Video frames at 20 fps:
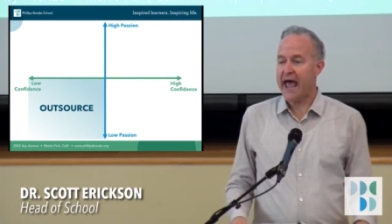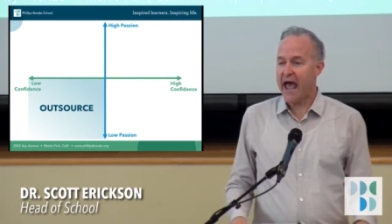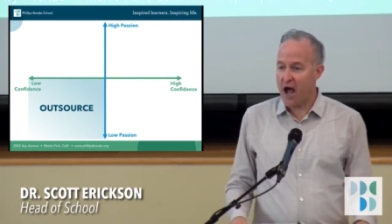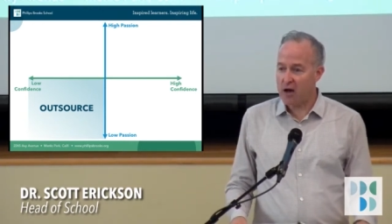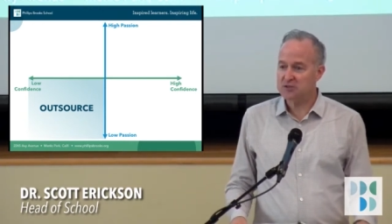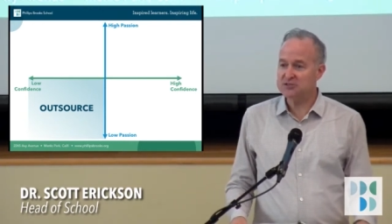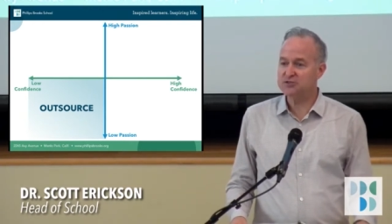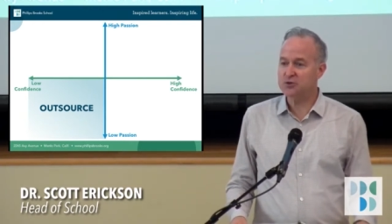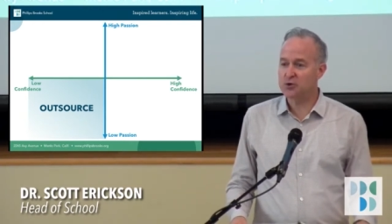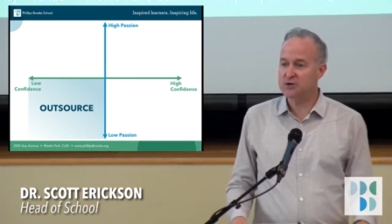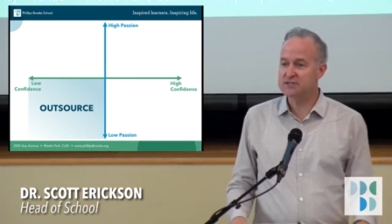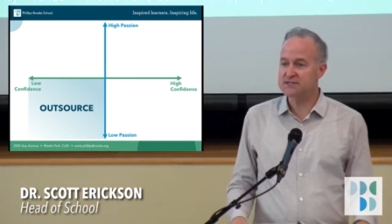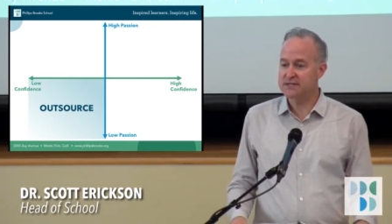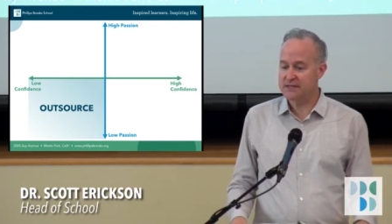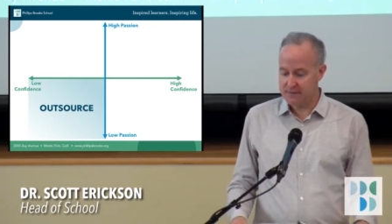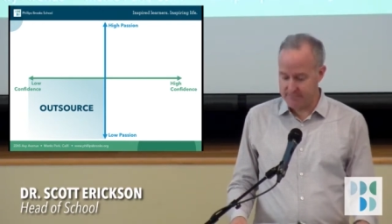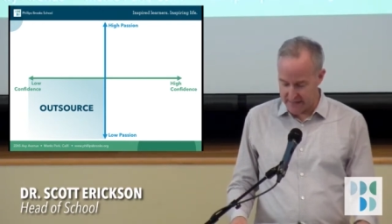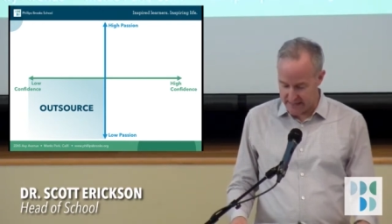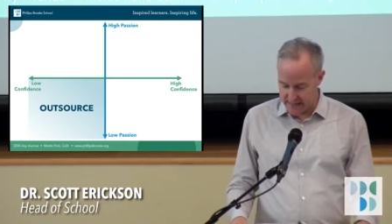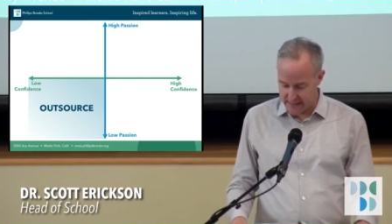
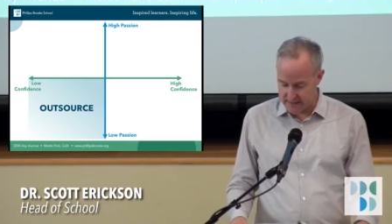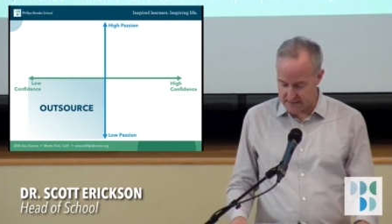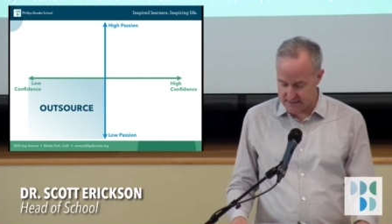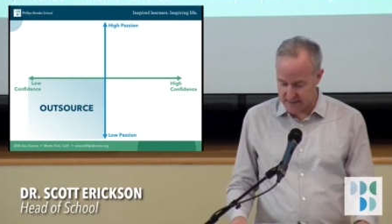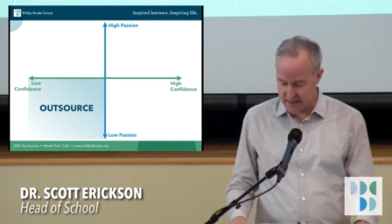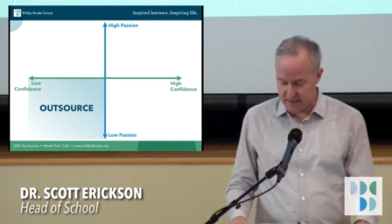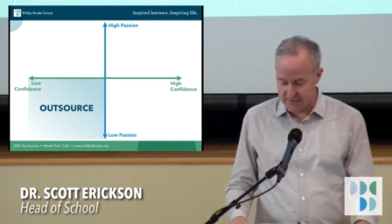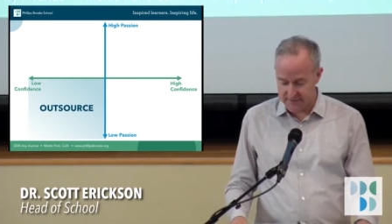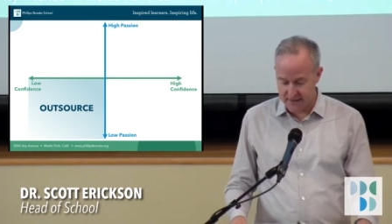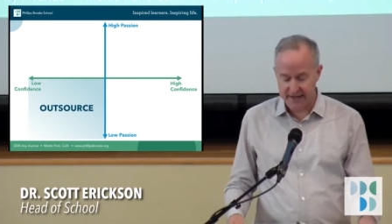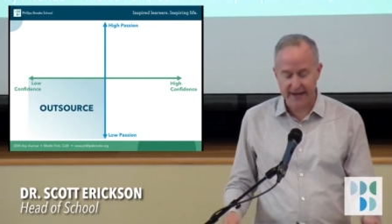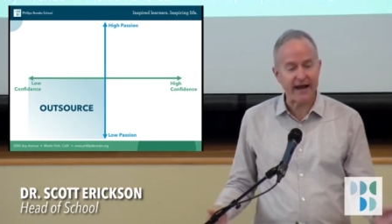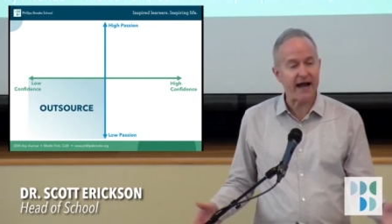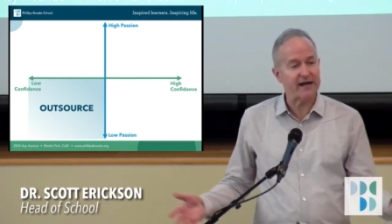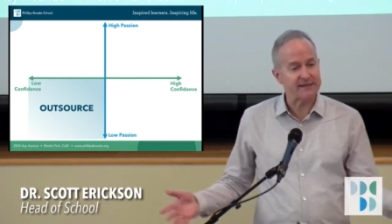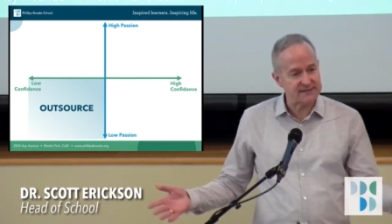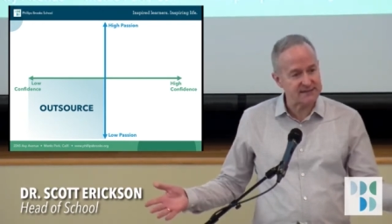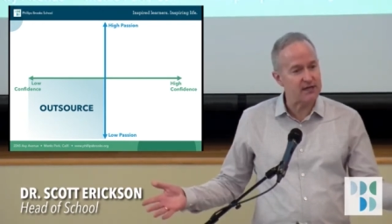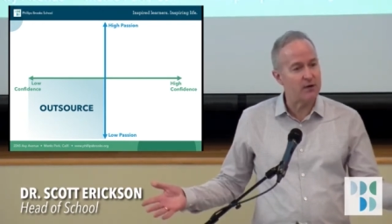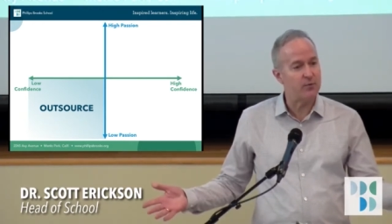Outsourcing means that I
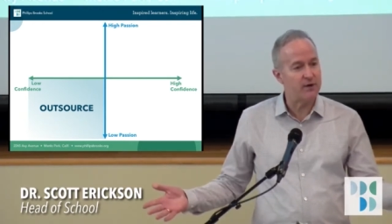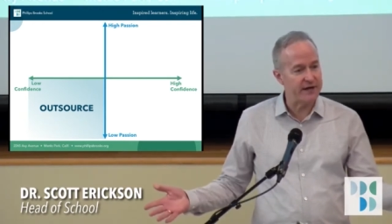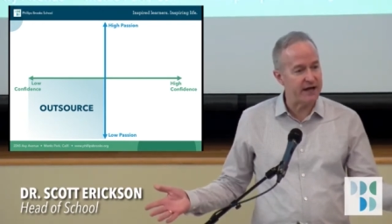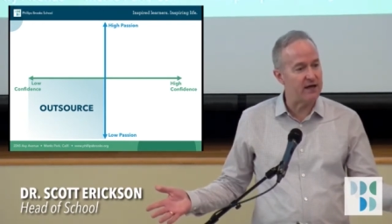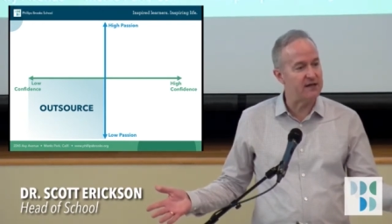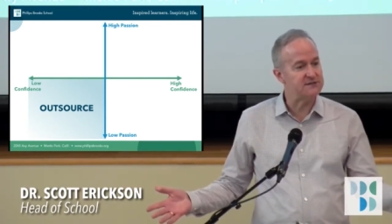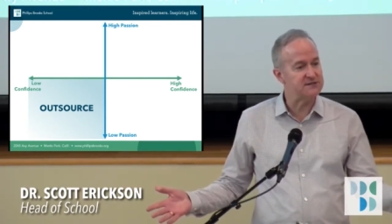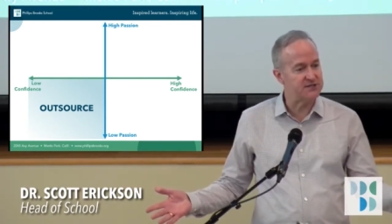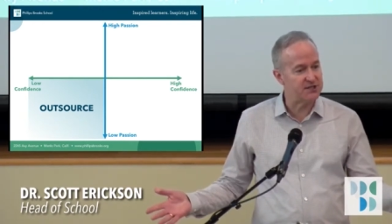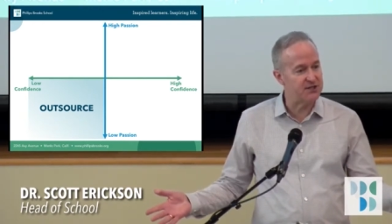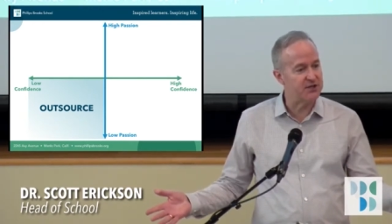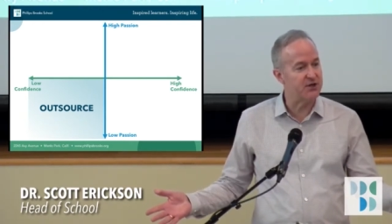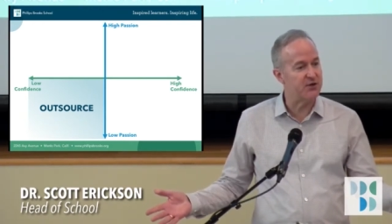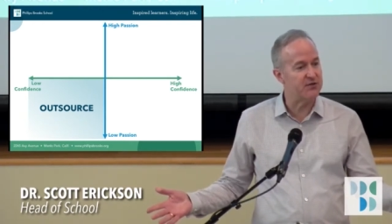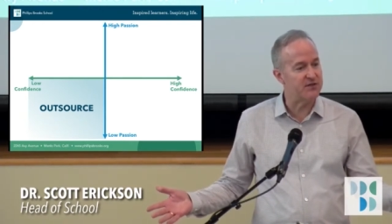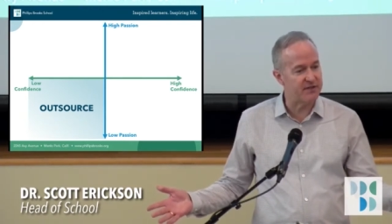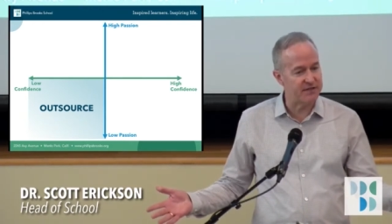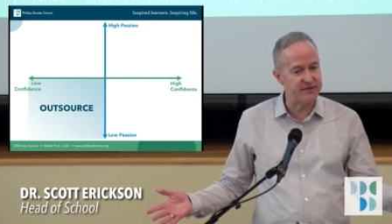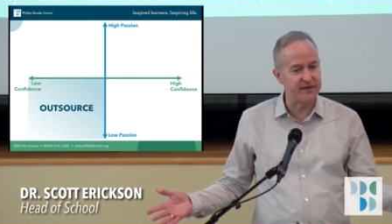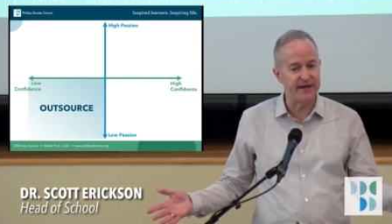got someone else to
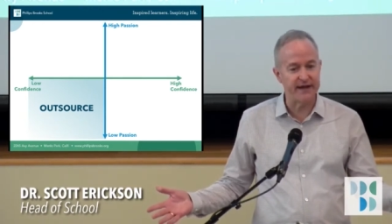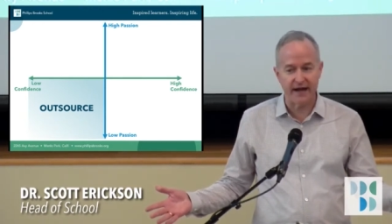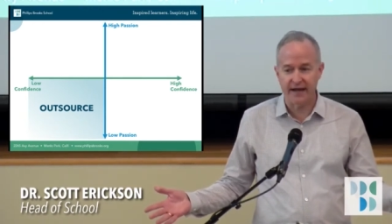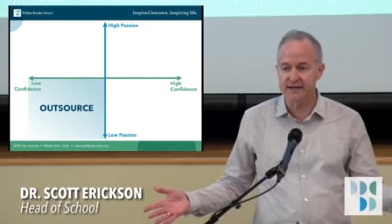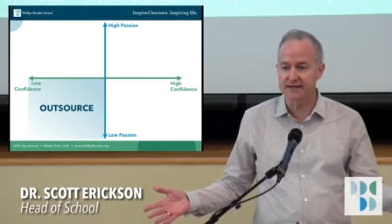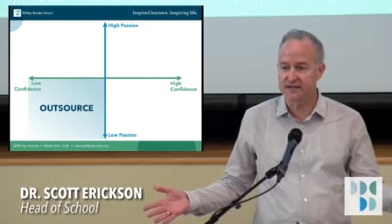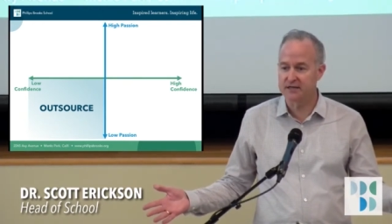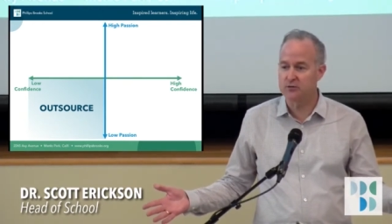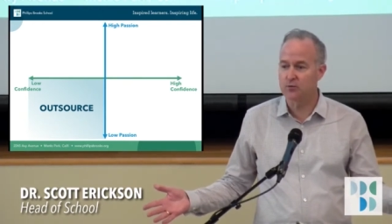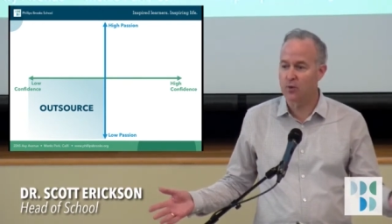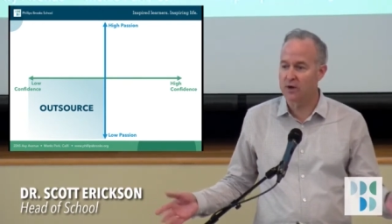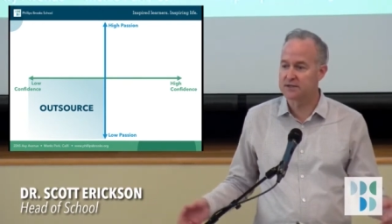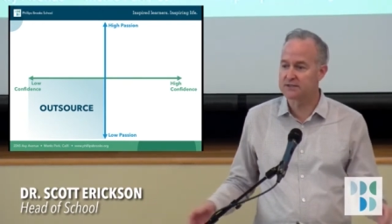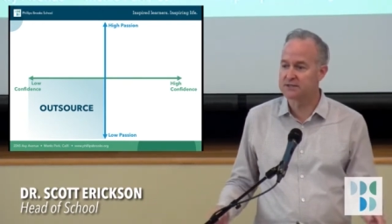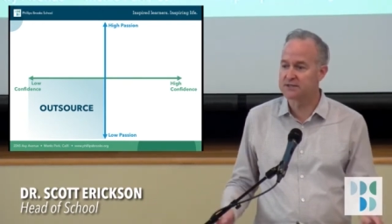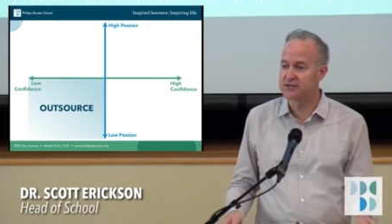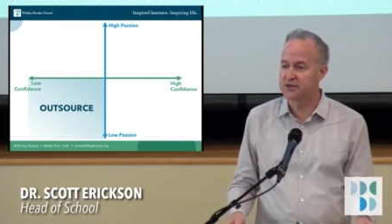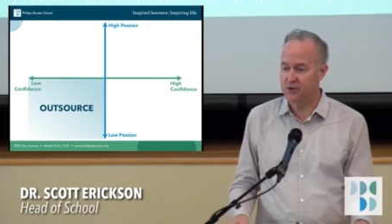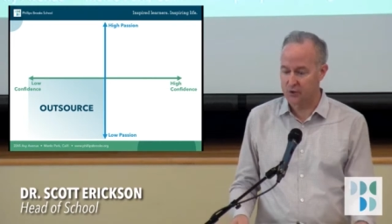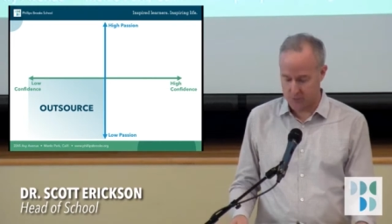do the thing I didn't want
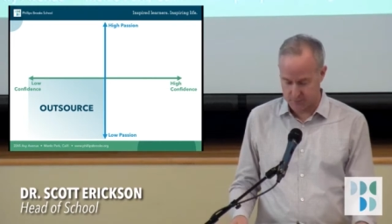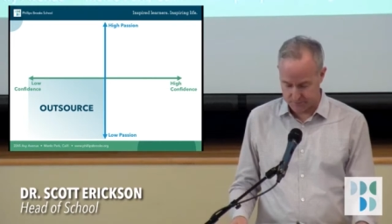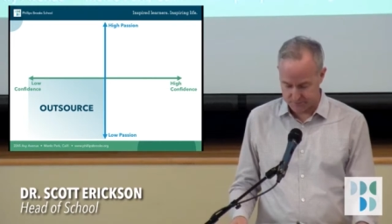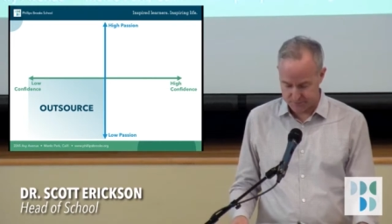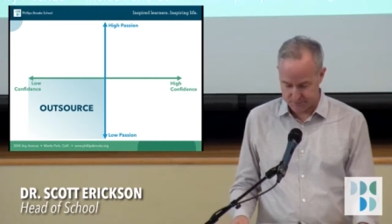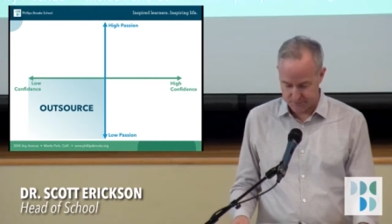to do.